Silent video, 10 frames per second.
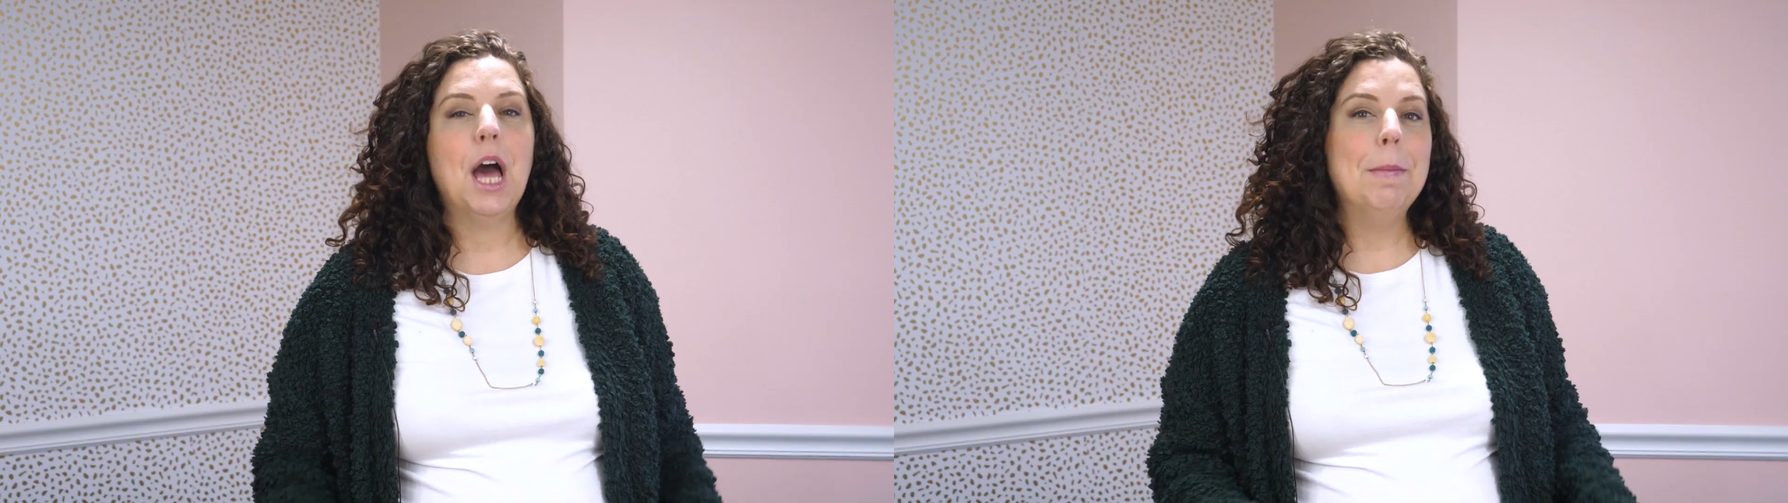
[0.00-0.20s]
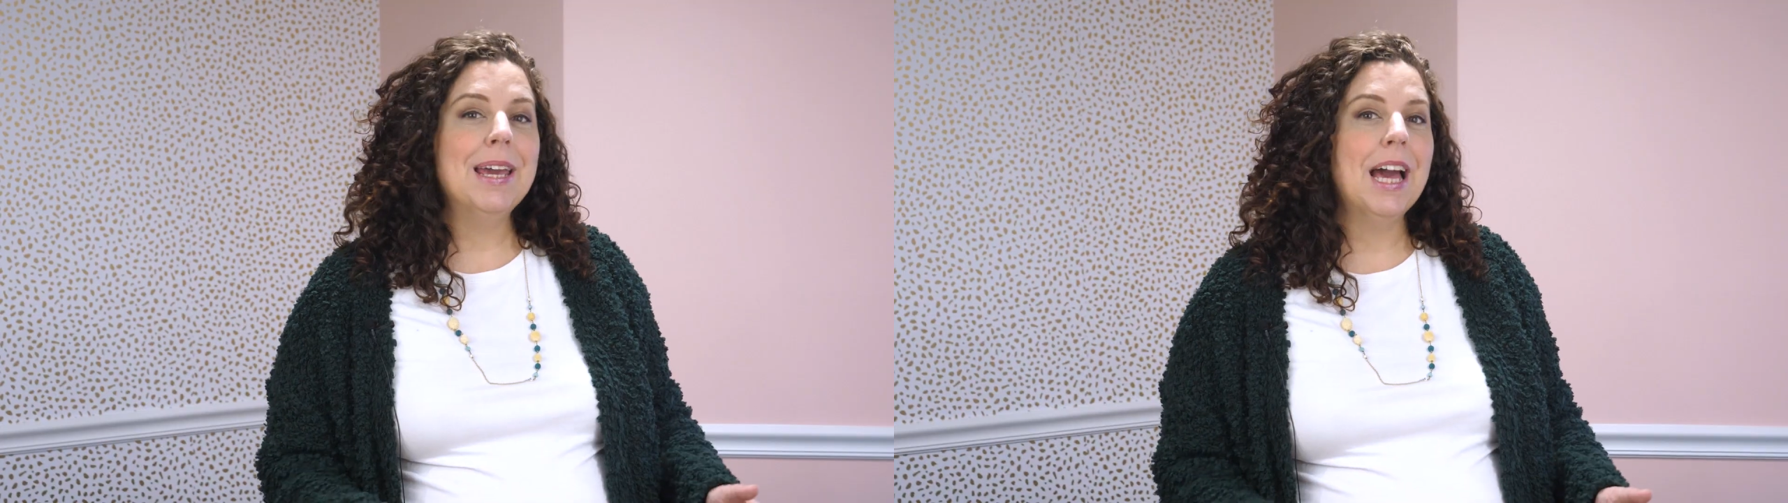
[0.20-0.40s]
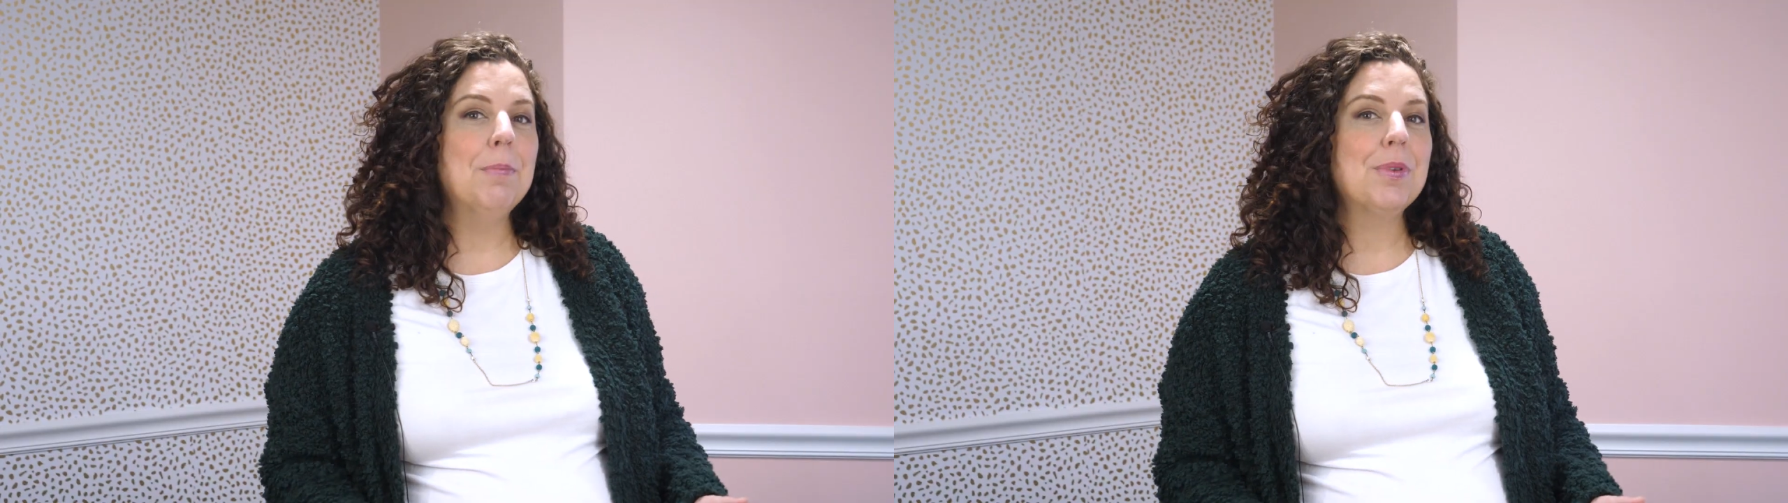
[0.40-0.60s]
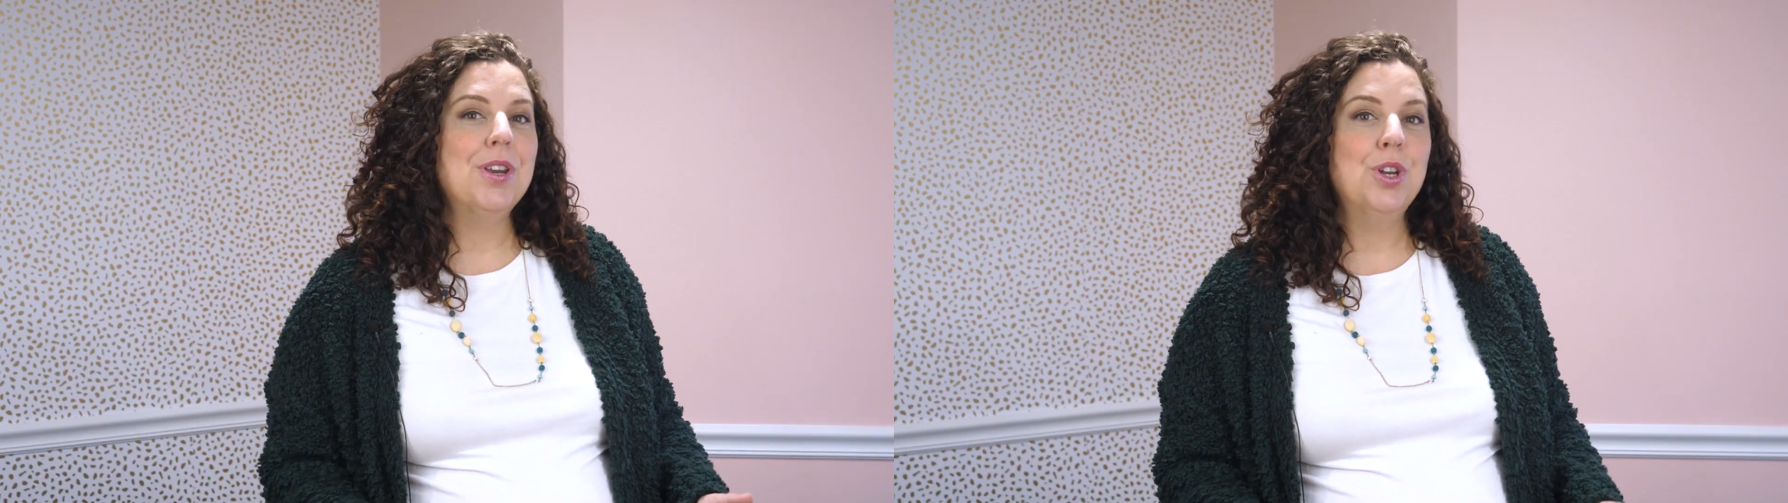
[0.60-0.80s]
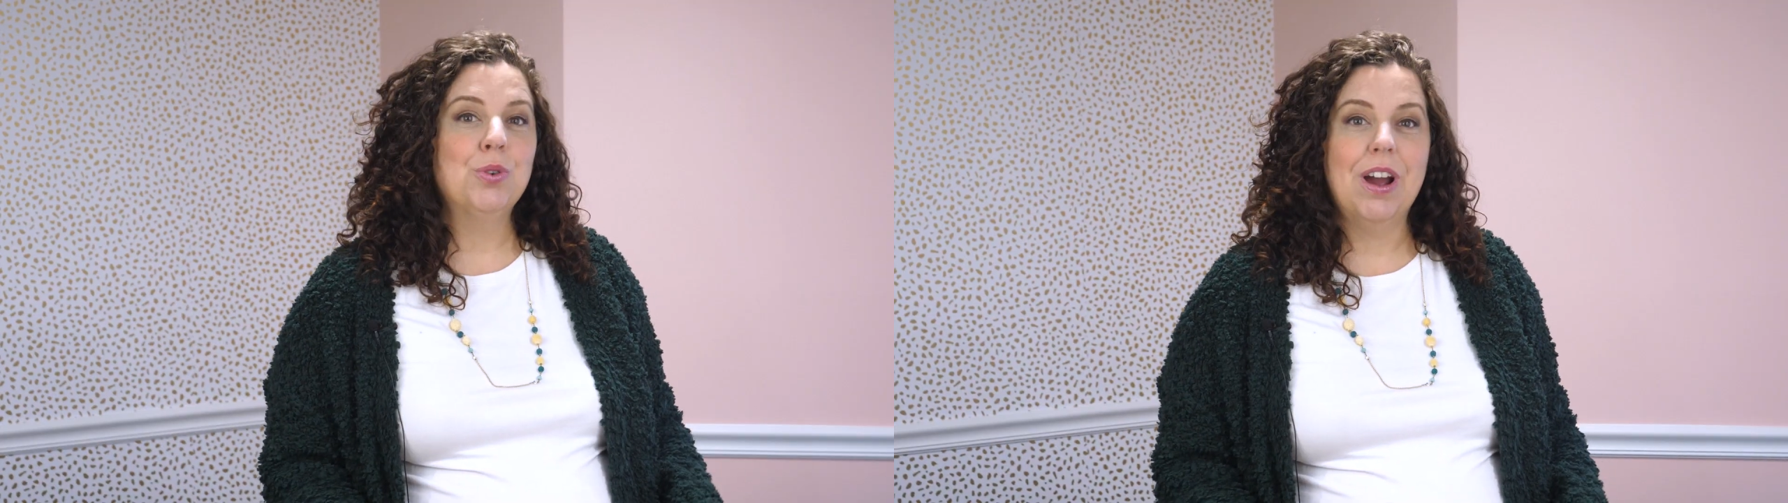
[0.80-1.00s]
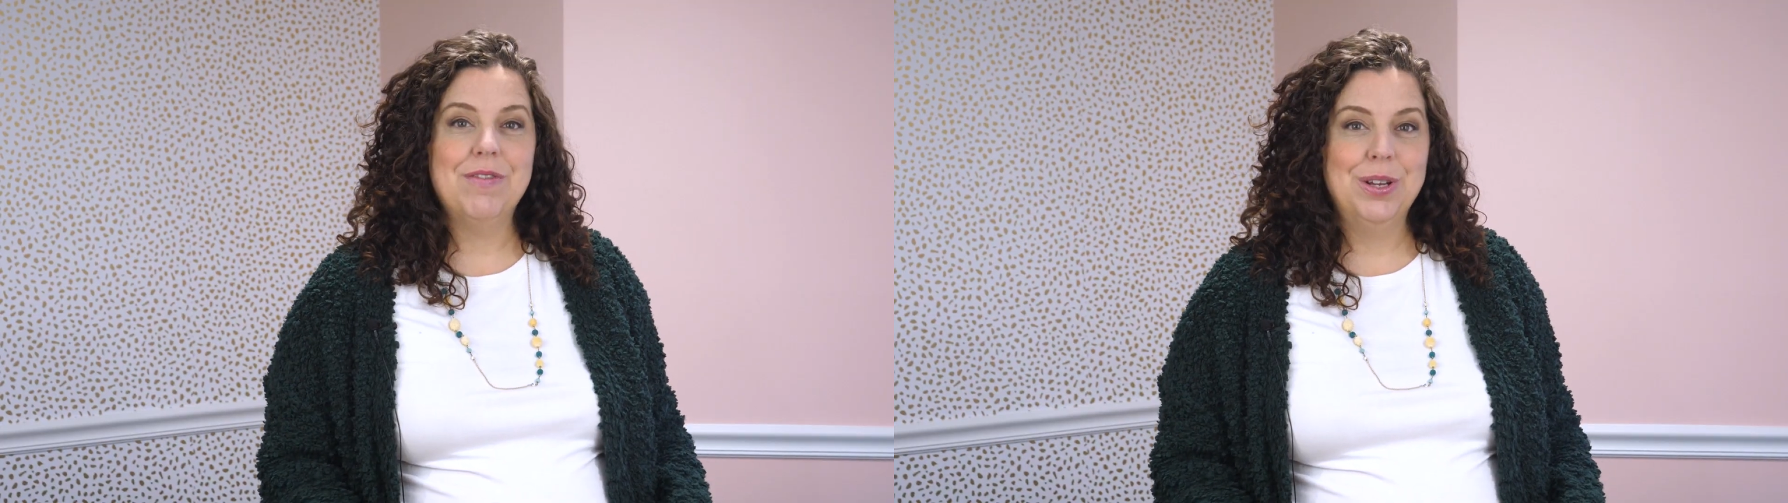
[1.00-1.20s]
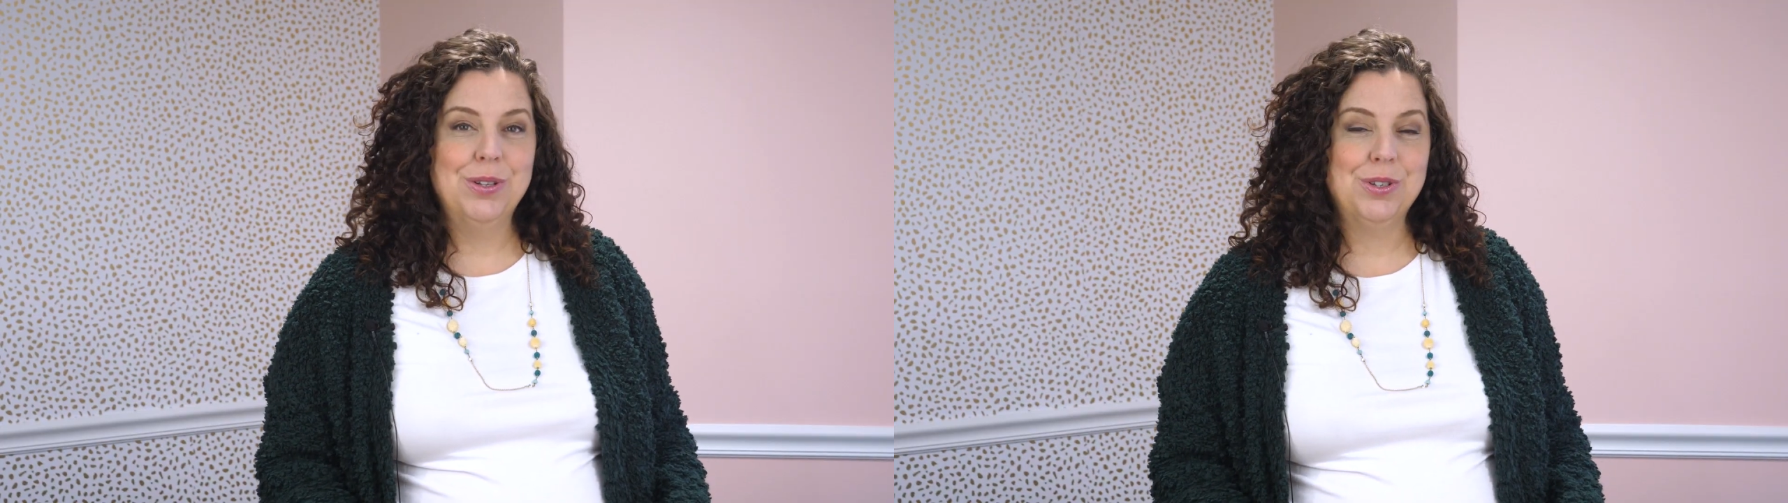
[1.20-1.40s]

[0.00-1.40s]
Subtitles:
Coming up with a new revenue